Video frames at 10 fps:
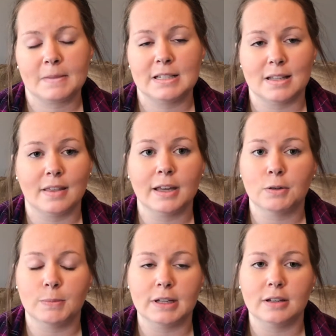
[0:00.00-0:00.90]
because I think it
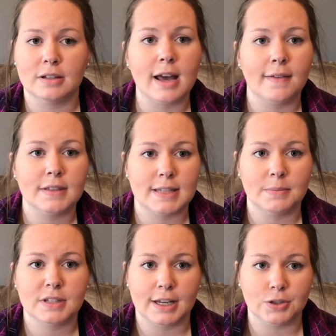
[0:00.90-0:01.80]
would be good to have the
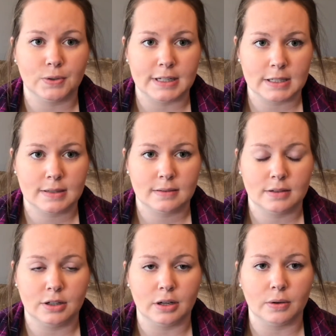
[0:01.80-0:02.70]
same schedule as,
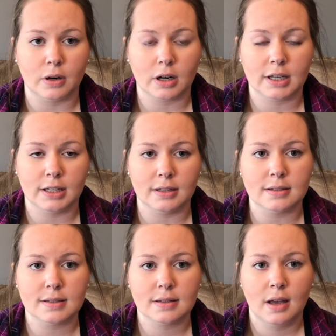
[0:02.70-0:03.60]
you know, our
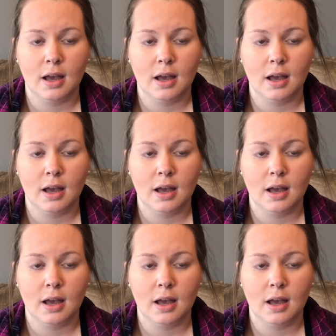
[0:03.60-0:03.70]
kids.